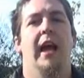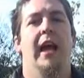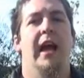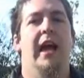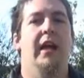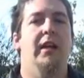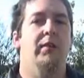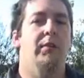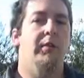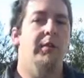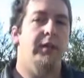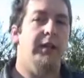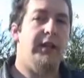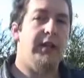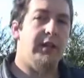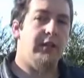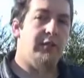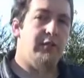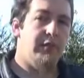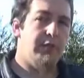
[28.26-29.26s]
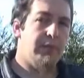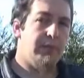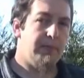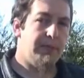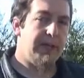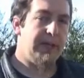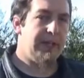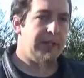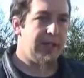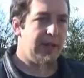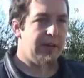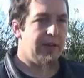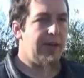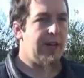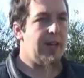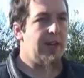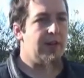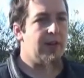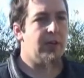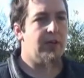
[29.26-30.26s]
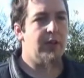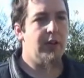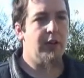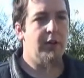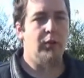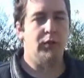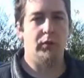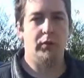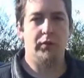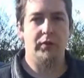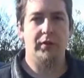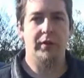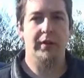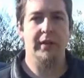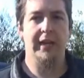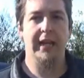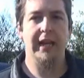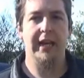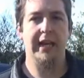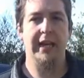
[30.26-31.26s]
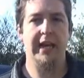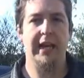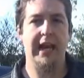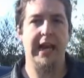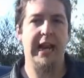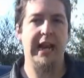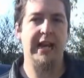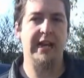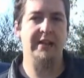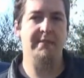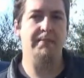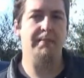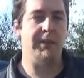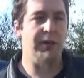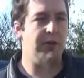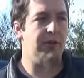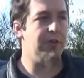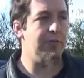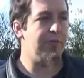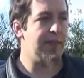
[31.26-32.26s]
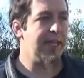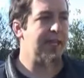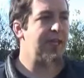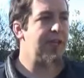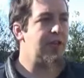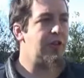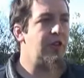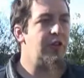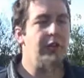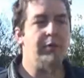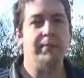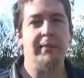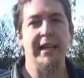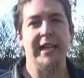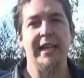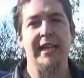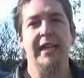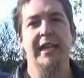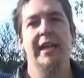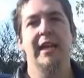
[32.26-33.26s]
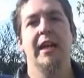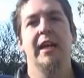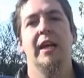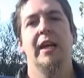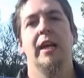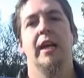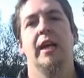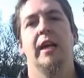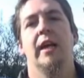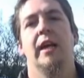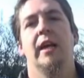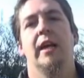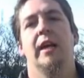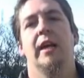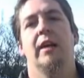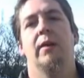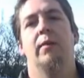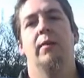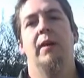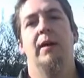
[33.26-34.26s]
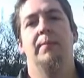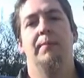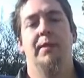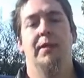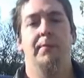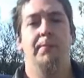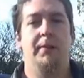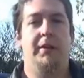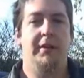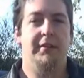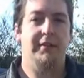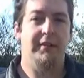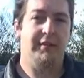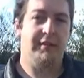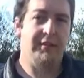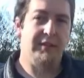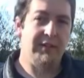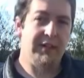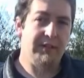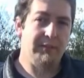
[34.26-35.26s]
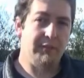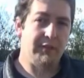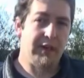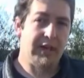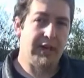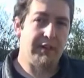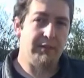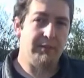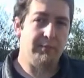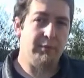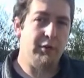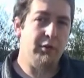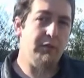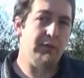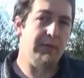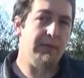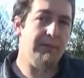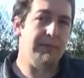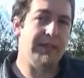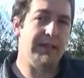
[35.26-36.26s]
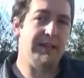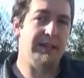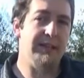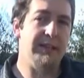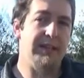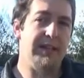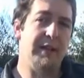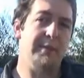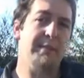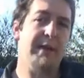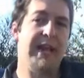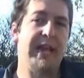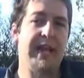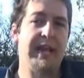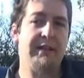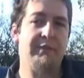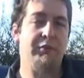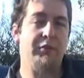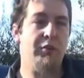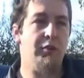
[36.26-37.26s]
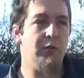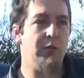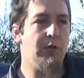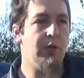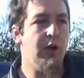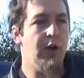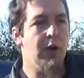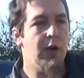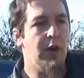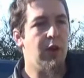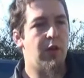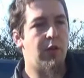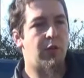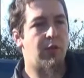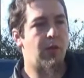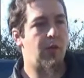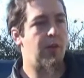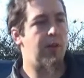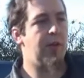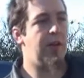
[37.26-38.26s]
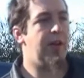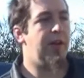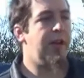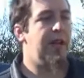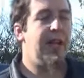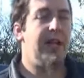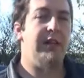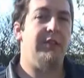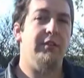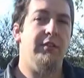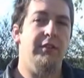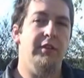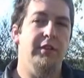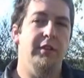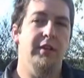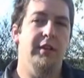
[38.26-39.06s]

I don't want to get into a complete teardown on those and build them like they should be while I'm in the process of looking for a house and moving, because then I may have to throw it all together,